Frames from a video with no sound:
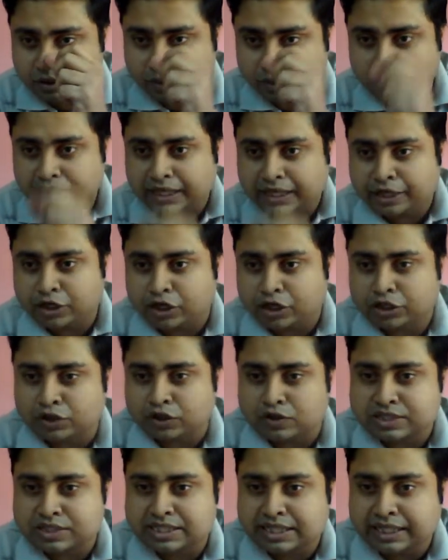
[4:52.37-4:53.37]
we are not
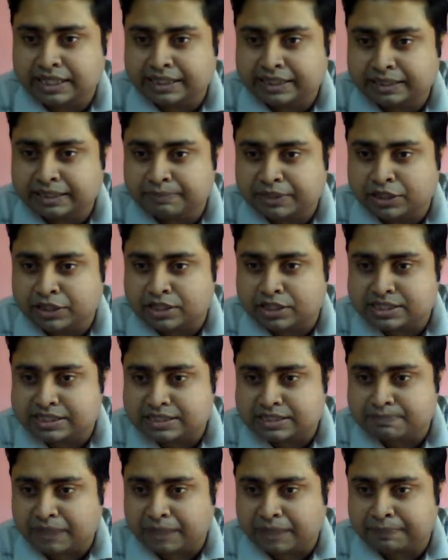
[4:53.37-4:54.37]
considering it because it
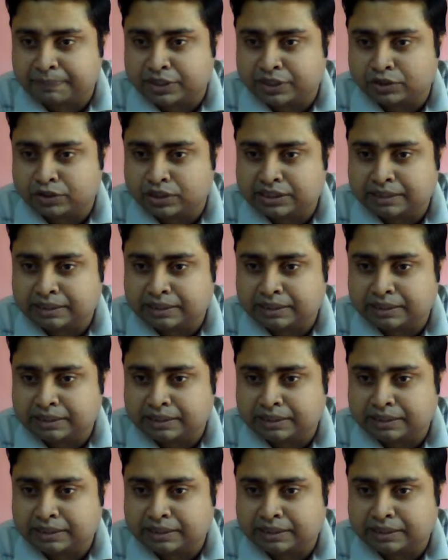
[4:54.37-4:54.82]
is perpendicular